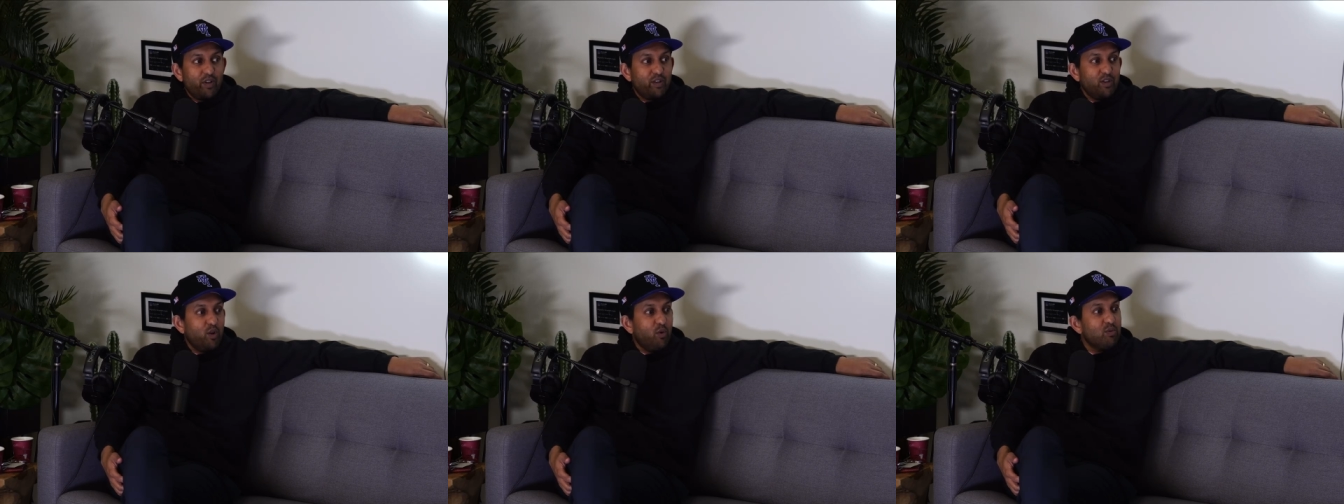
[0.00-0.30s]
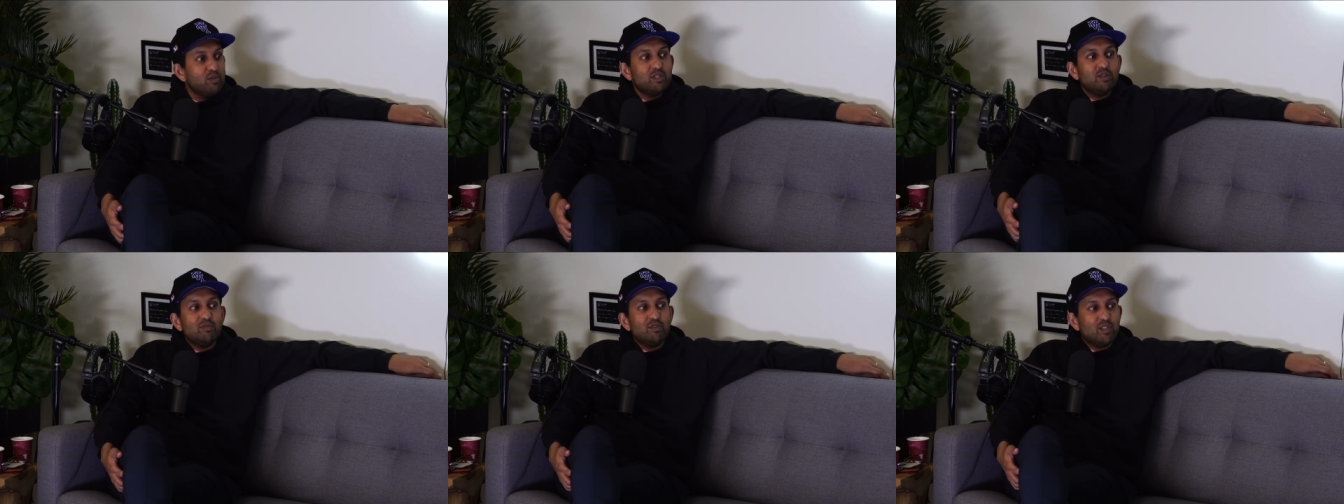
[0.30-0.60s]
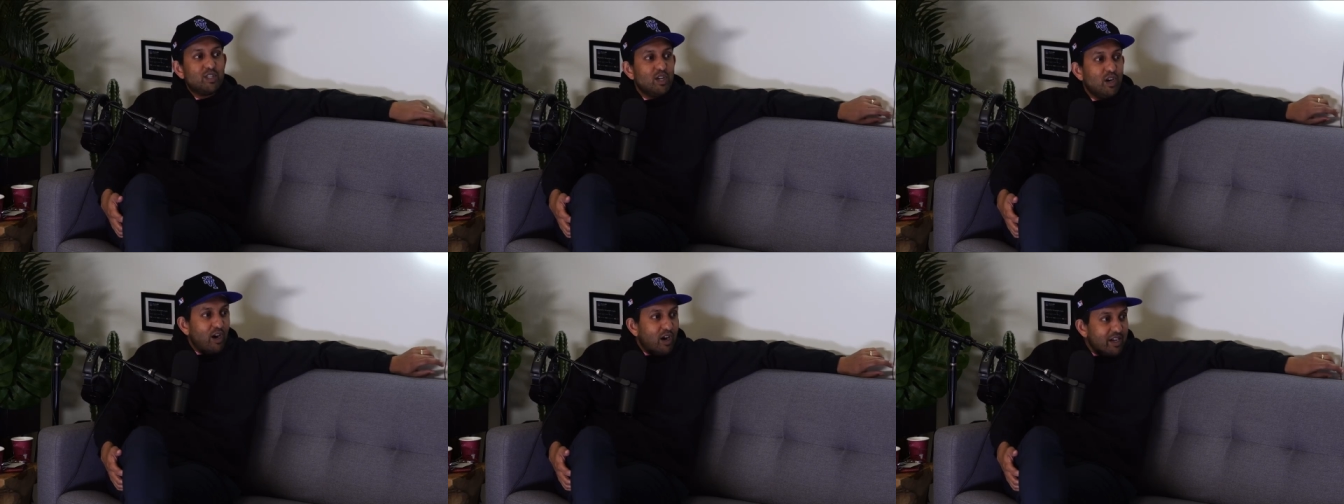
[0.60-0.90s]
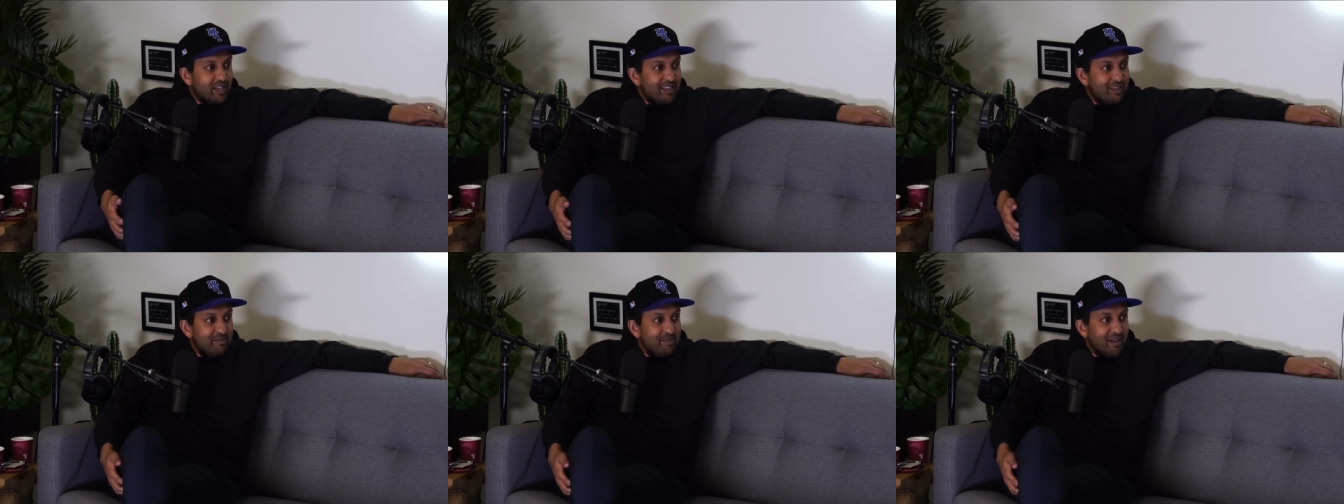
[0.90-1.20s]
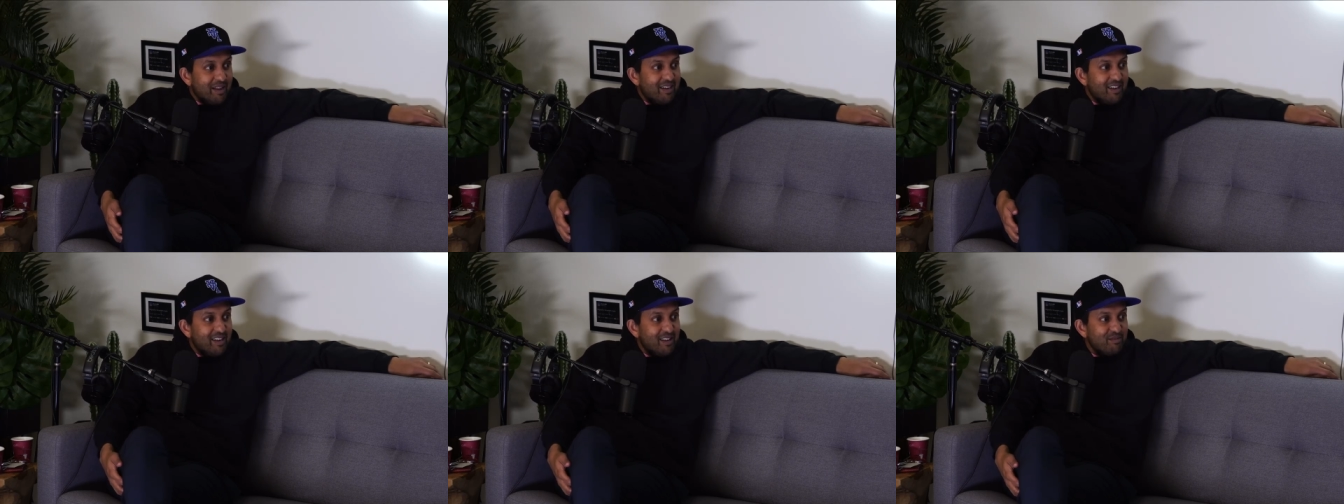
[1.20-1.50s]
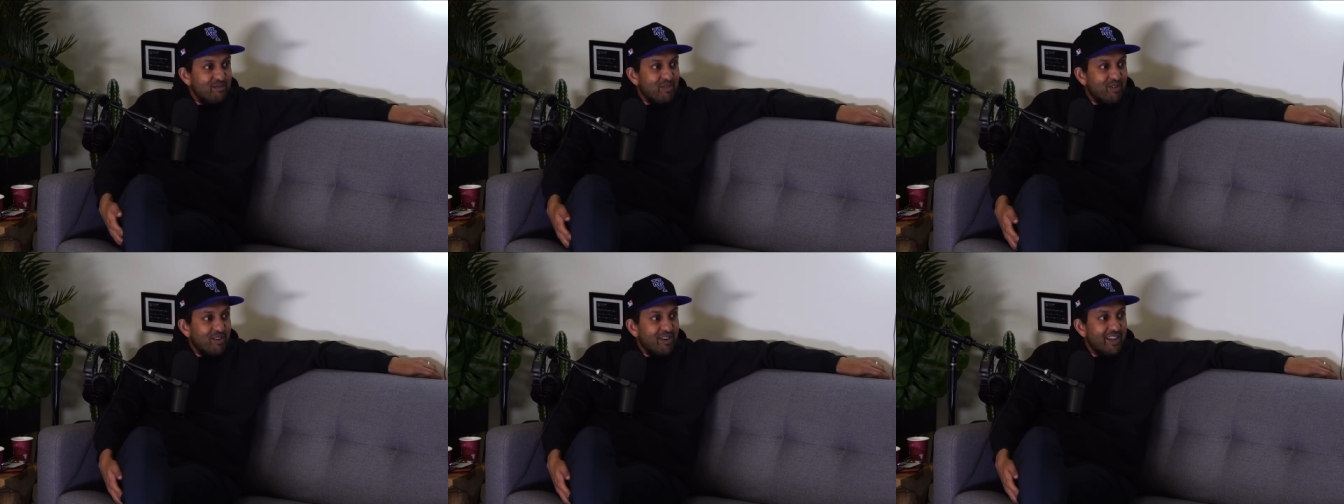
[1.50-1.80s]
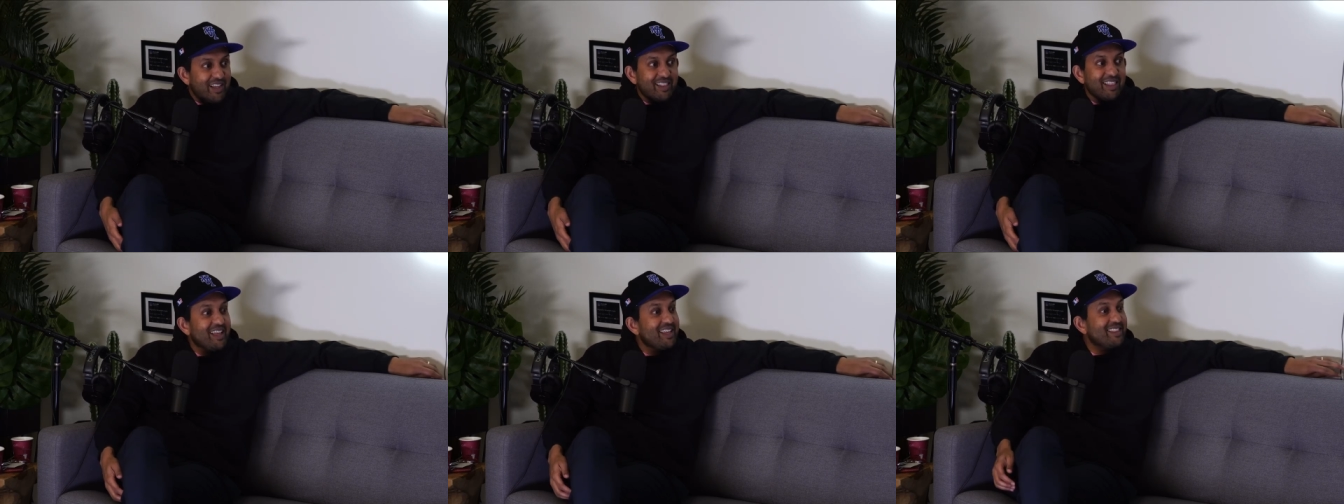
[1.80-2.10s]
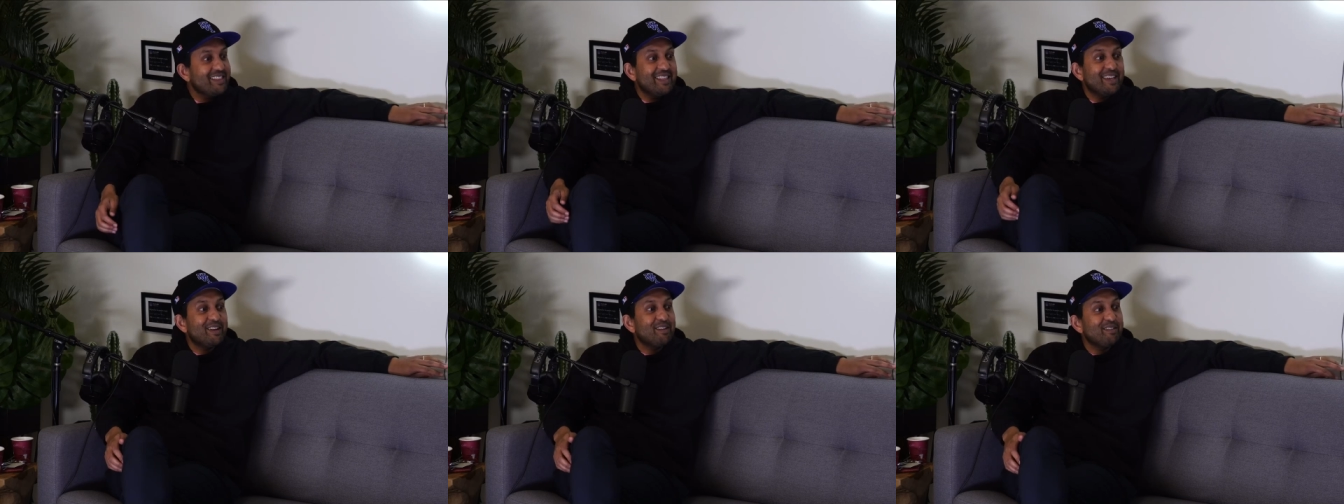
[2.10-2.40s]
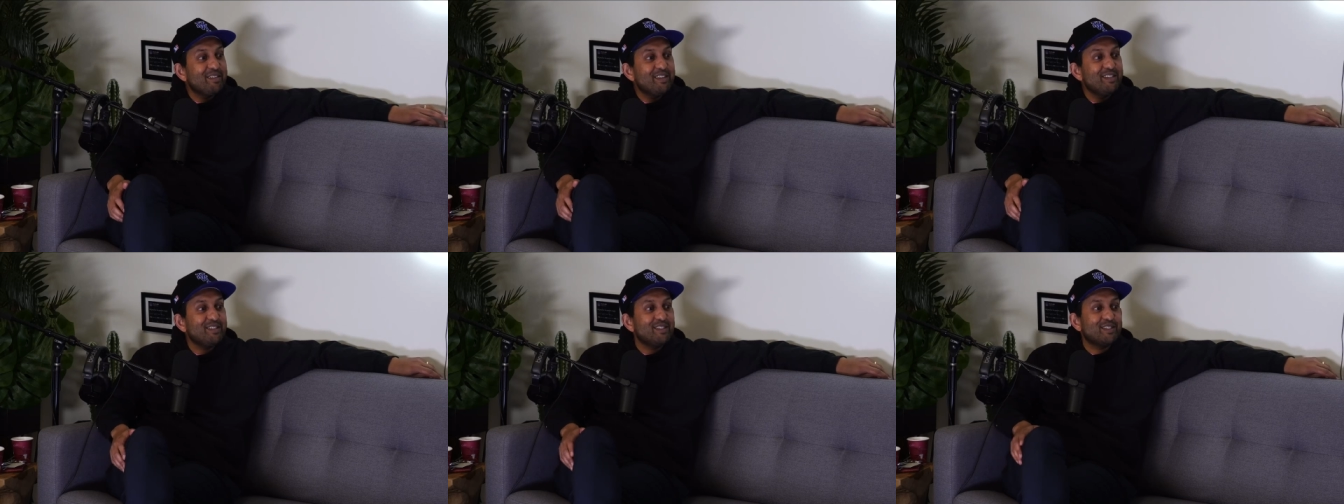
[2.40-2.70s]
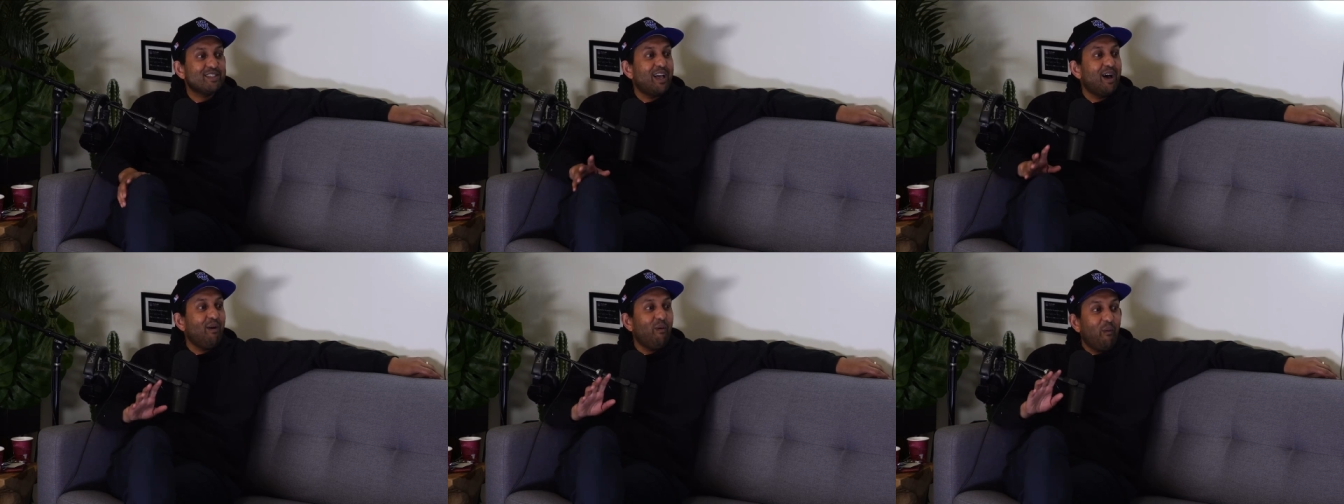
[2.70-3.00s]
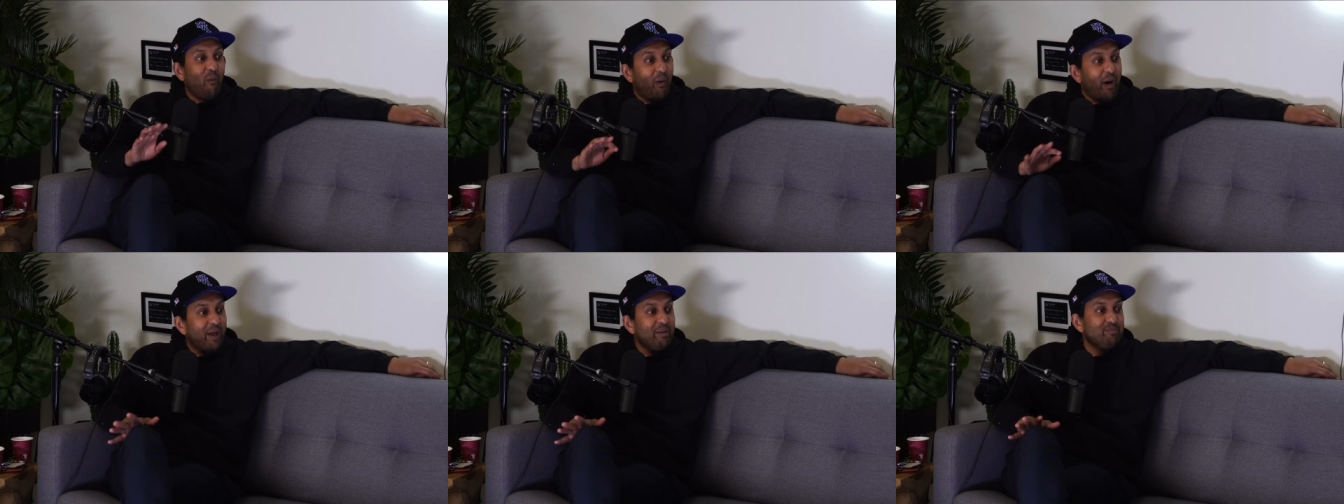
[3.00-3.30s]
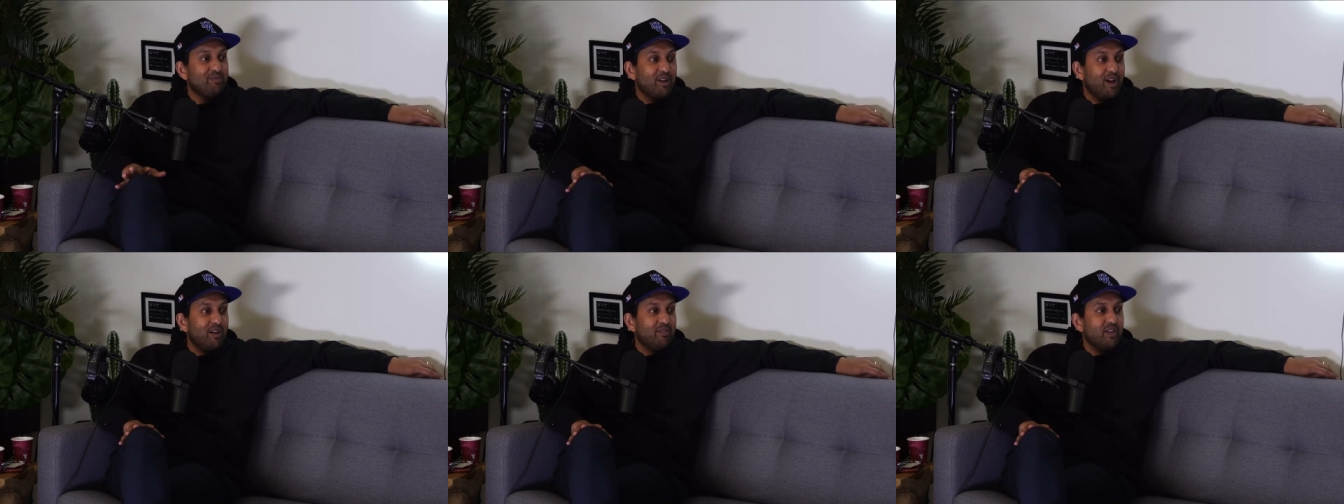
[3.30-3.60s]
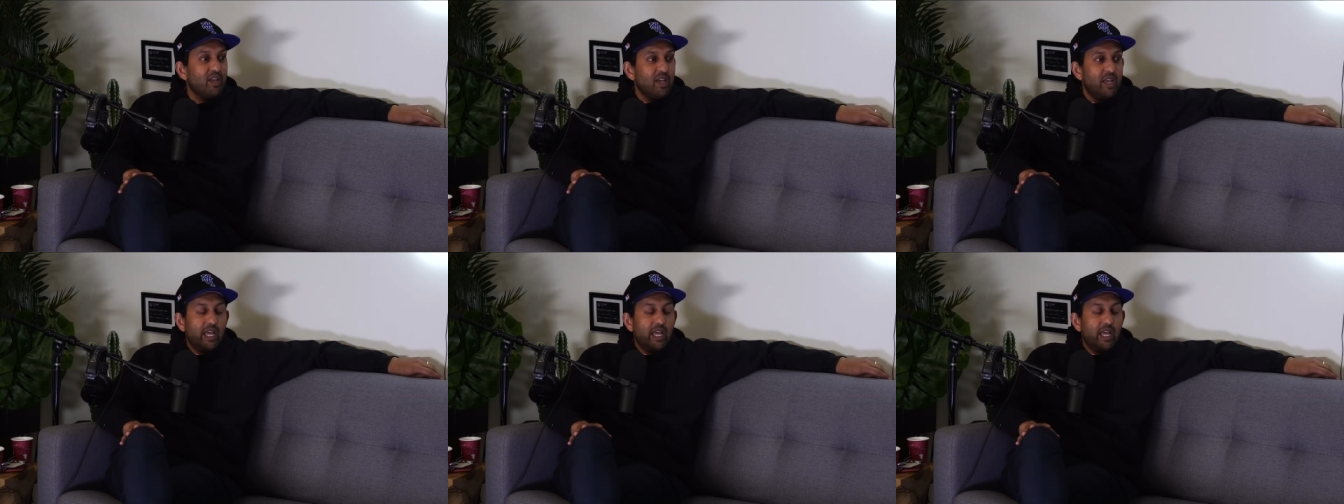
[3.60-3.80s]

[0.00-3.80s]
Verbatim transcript: No. no. one's even talking about it anymore. It like literally just got wiped off.